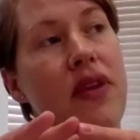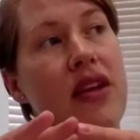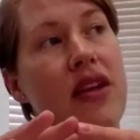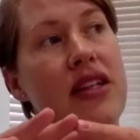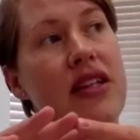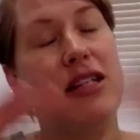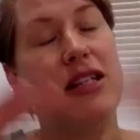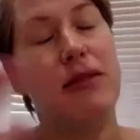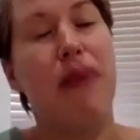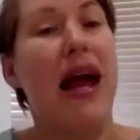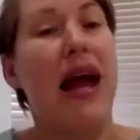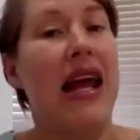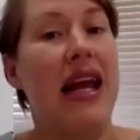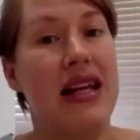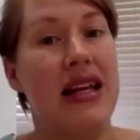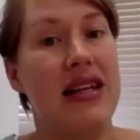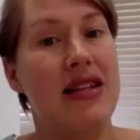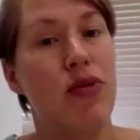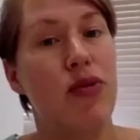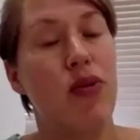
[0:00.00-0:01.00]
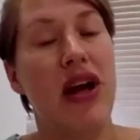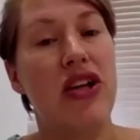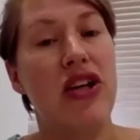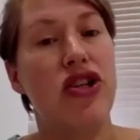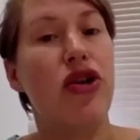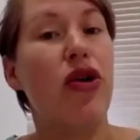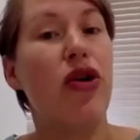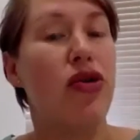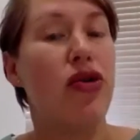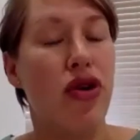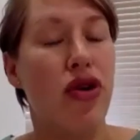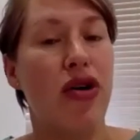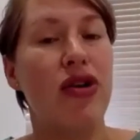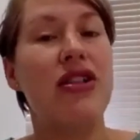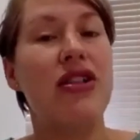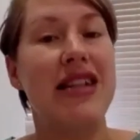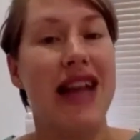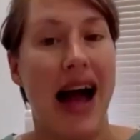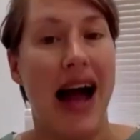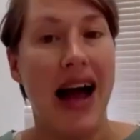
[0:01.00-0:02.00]
space which you're not
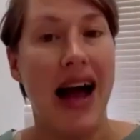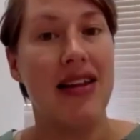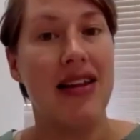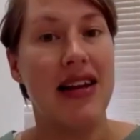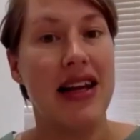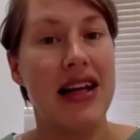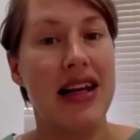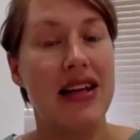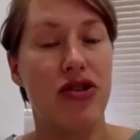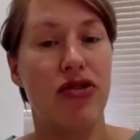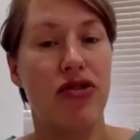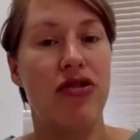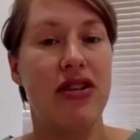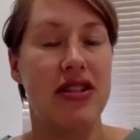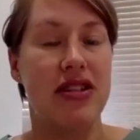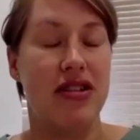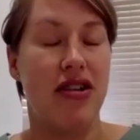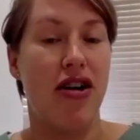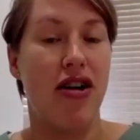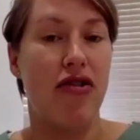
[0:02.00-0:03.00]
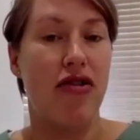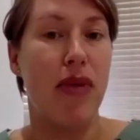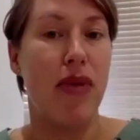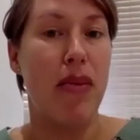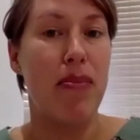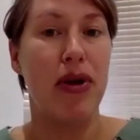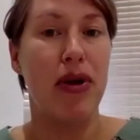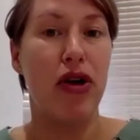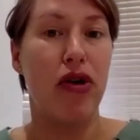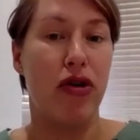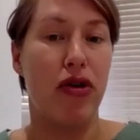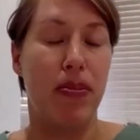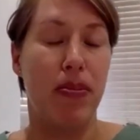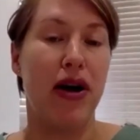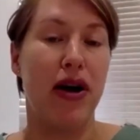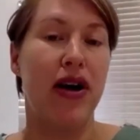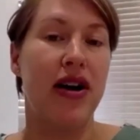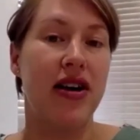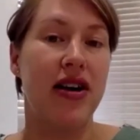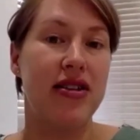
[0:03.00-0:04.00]
an athlete or a staff member, you're a
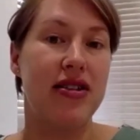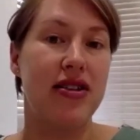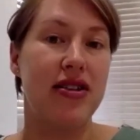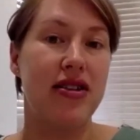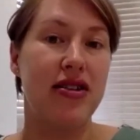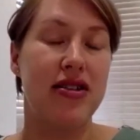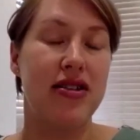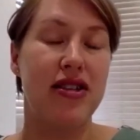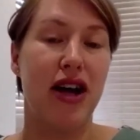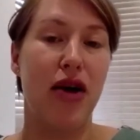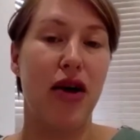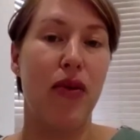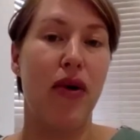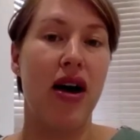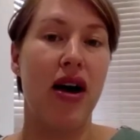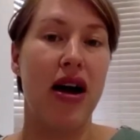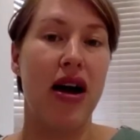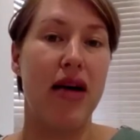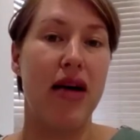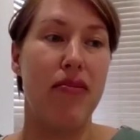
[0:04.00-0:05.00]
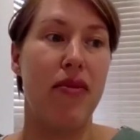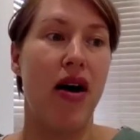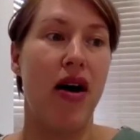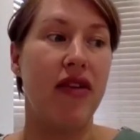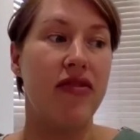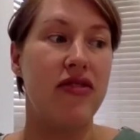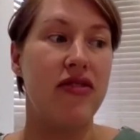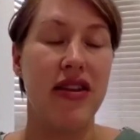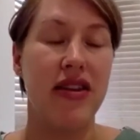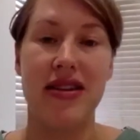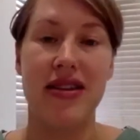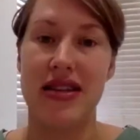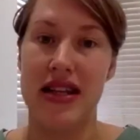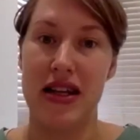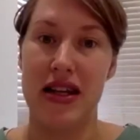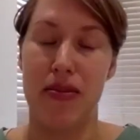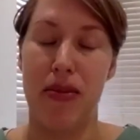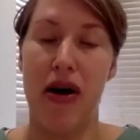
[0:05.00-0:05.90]
person. So I've done this in the